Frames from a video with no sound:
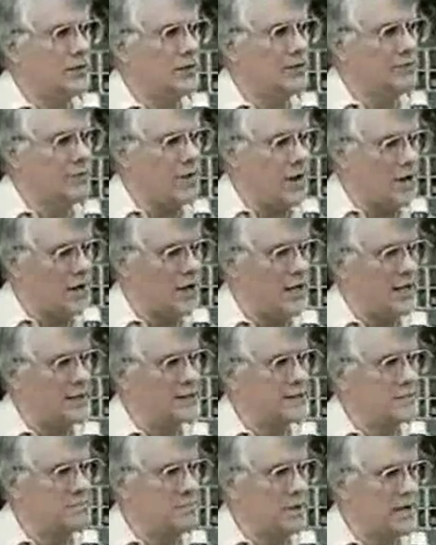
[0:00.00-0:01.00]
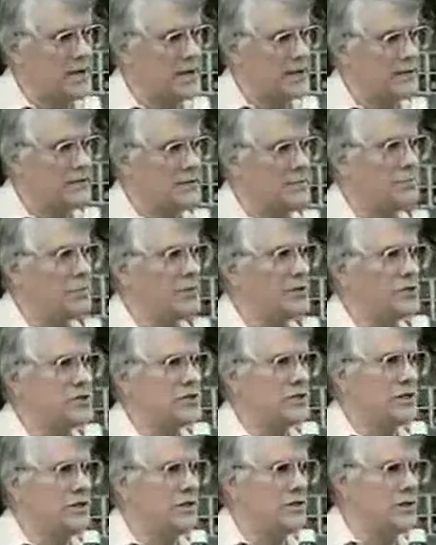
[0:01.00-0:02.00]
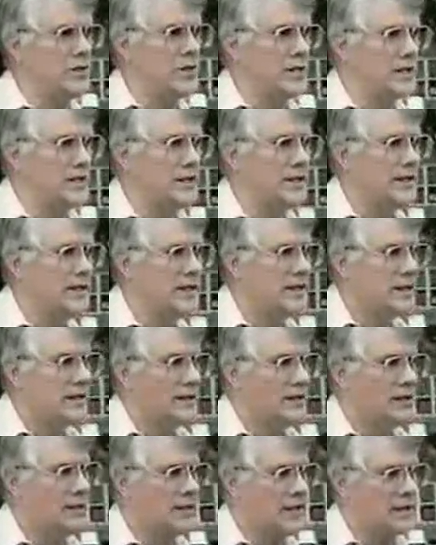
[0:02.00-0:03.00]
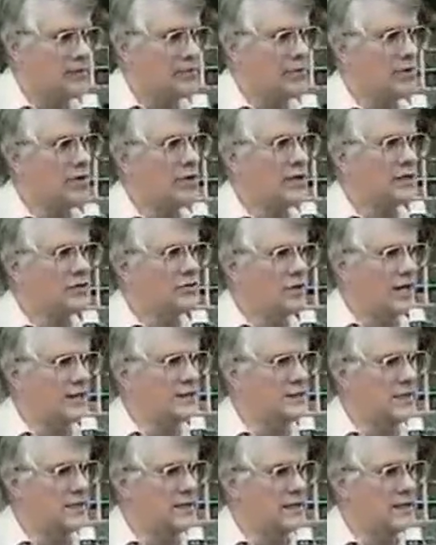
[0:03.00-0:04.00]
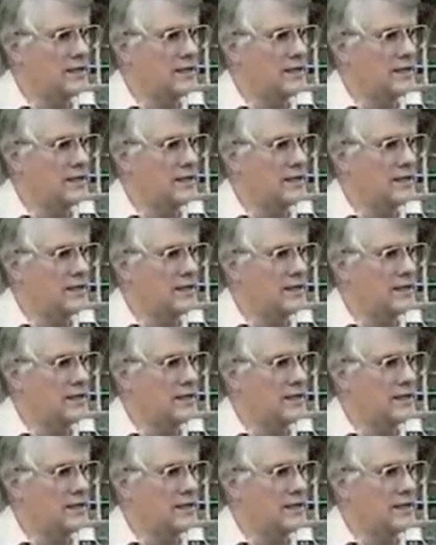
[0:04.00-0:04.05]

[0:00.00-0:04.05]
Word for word: we finalize debugging of the pre-engineering unit, then we're going to translate